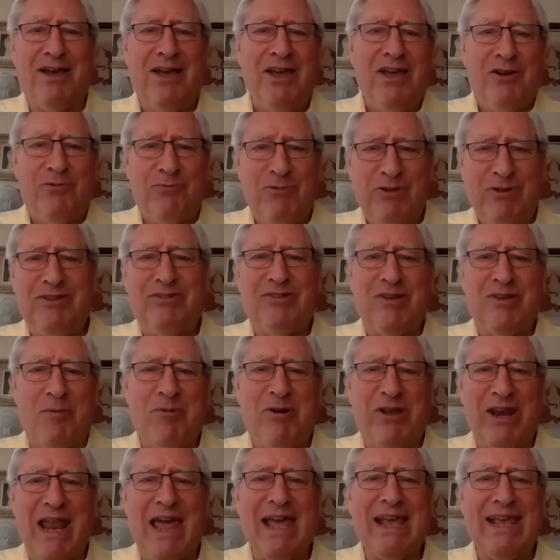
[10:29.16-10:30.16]
when
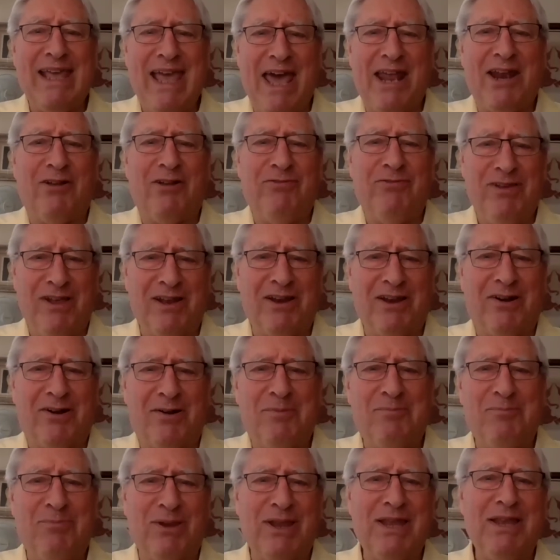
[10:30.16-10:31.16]
someone like Adolf Hitler
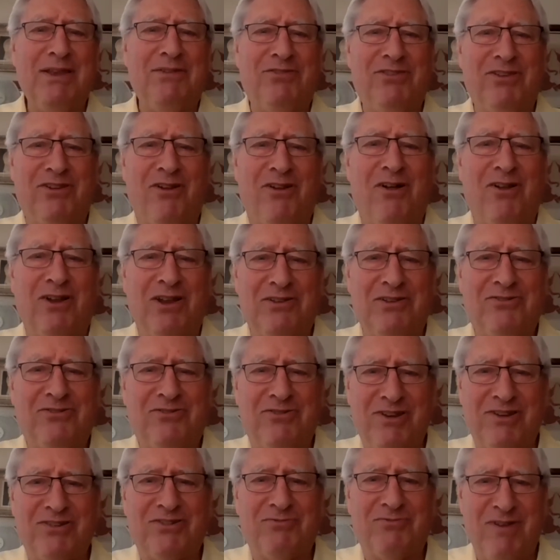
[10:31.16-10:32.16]
believes that all
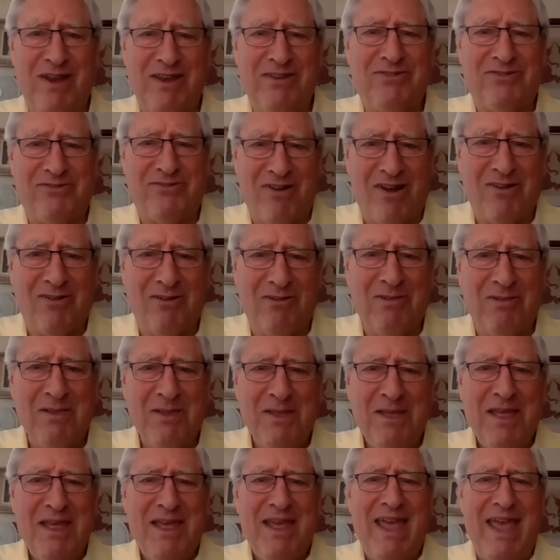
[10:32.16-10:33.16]
history is race struggle,
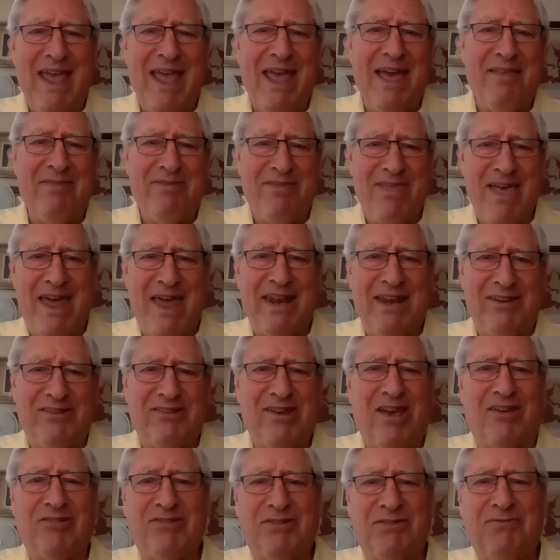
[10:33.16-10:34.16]
and that it
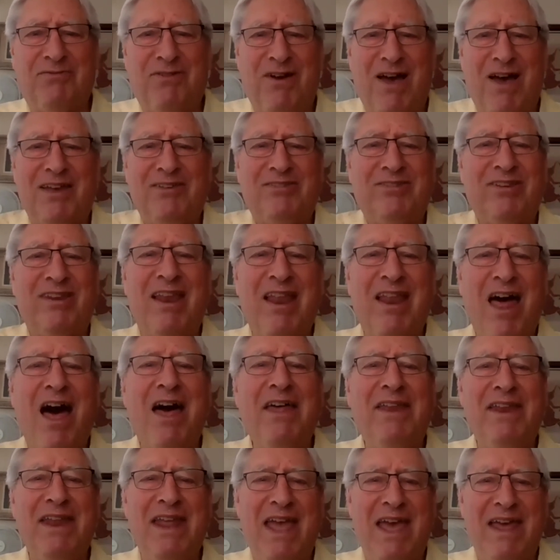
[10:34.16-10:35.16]
justifies an
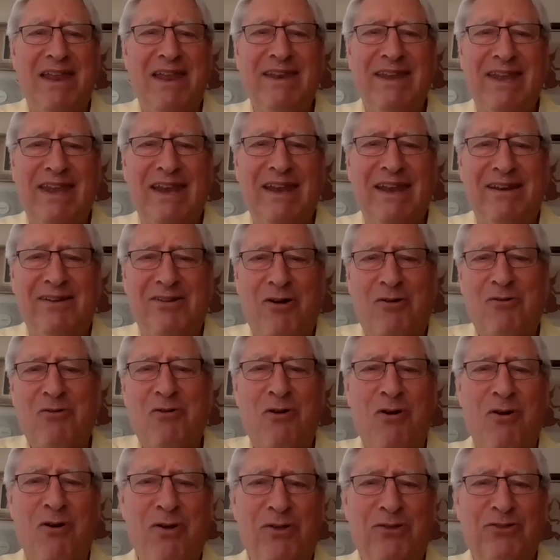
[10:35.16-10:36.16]
unending, no
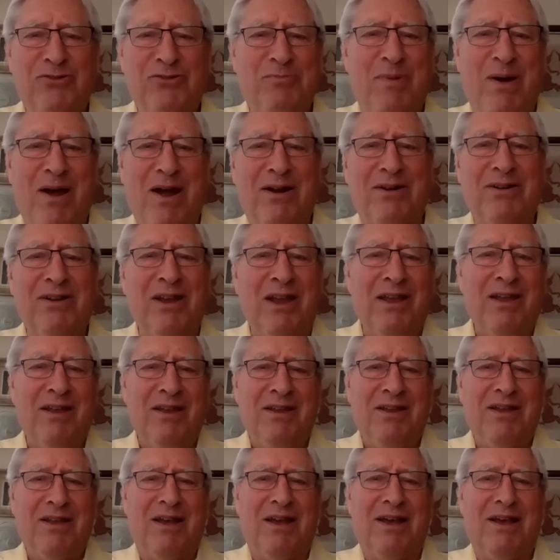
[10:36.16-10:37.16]
holds barred
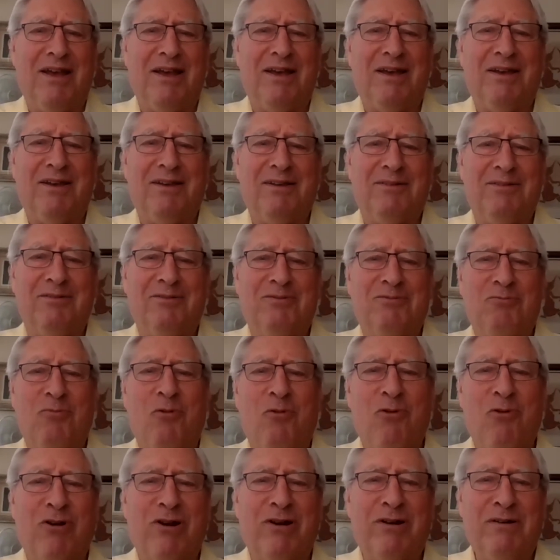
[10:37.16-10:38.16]

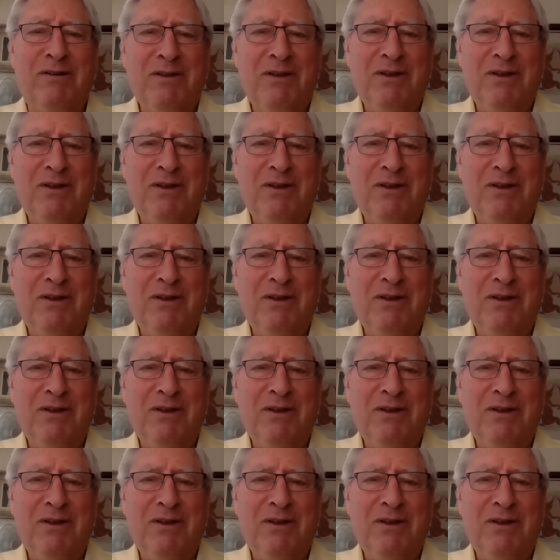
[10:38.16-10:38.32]
war